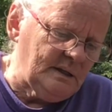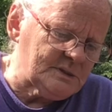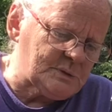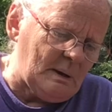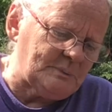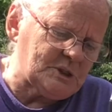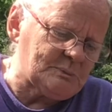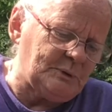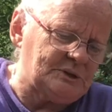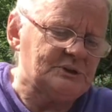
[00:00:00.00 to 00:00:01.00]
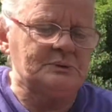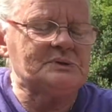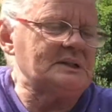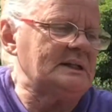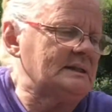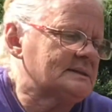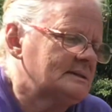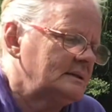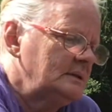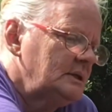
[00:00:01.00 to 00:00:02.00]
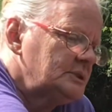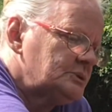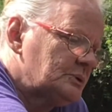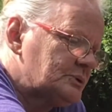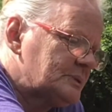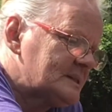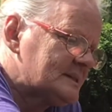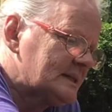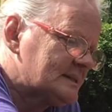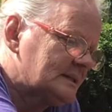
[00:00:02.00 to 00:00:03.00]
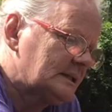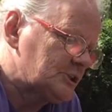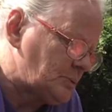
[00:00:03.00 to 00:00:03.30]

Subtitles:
So I'm just putting 2 to 3 seeds in each